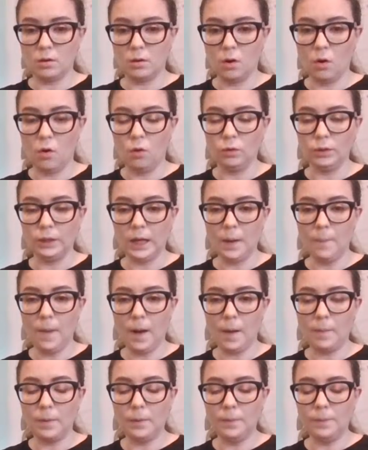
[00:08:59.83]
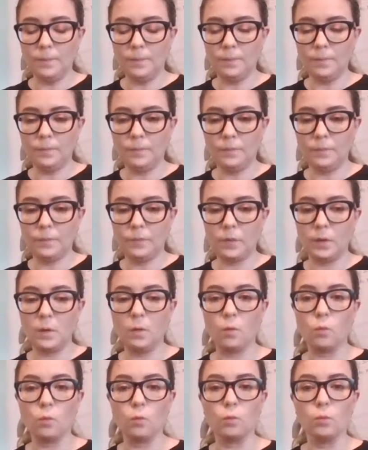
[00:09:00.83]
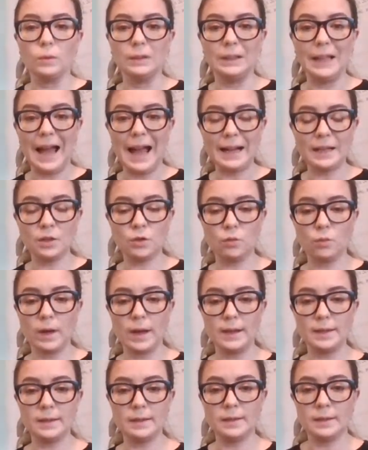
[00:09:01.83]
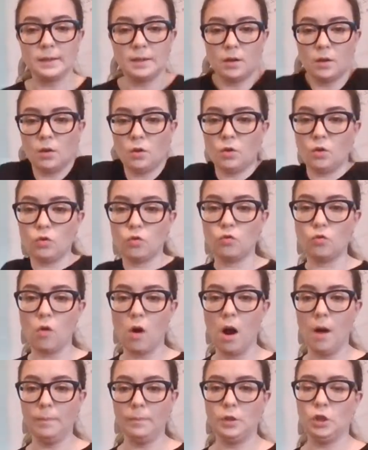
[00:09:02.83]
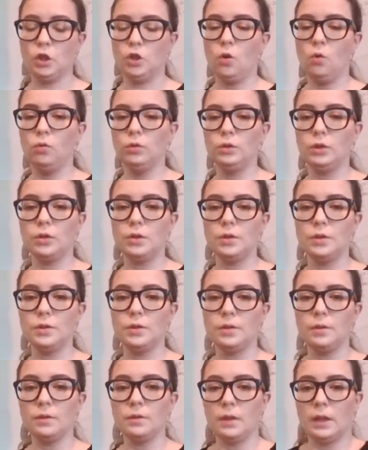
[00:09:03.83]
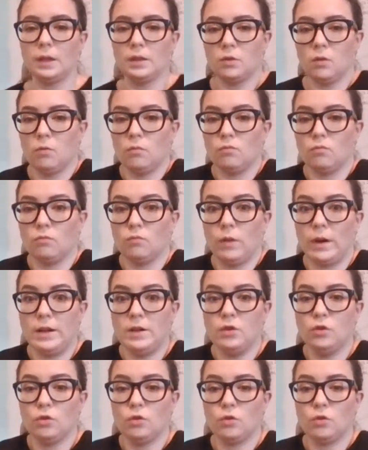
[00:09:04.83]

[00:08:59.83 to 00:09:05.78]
holding a bubble, relaxed wrists, dropped shoulders, like don't raise your